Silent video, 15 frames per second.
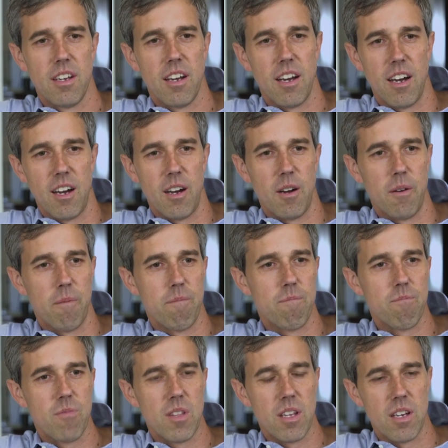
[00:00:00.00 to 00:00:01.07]

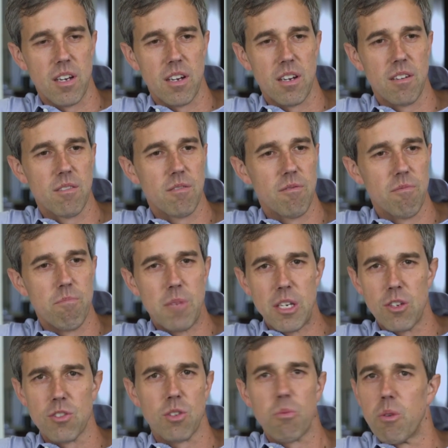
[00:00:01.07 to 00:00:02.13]
the
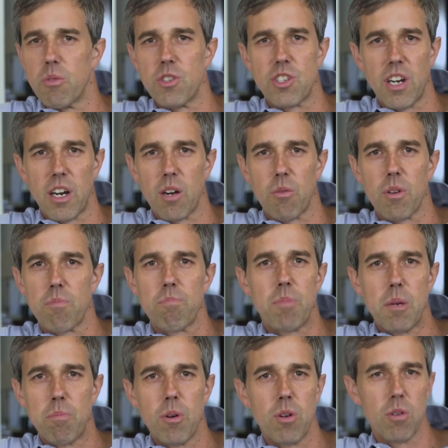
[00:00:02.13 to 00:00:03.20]
meals that we would share with
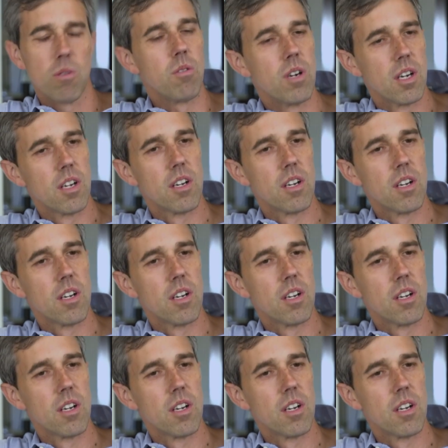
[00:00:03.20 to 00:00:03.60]
people who